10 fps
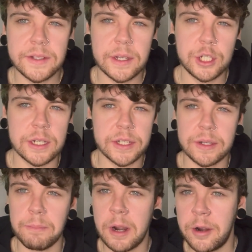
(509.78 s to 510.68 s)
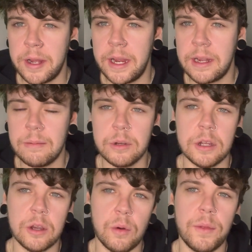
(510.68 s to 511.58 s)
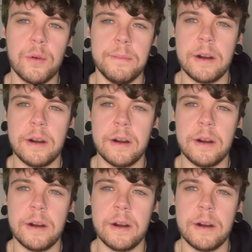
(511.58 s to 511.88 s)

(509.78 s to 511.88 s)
a chance to marinate, I'm going to go through my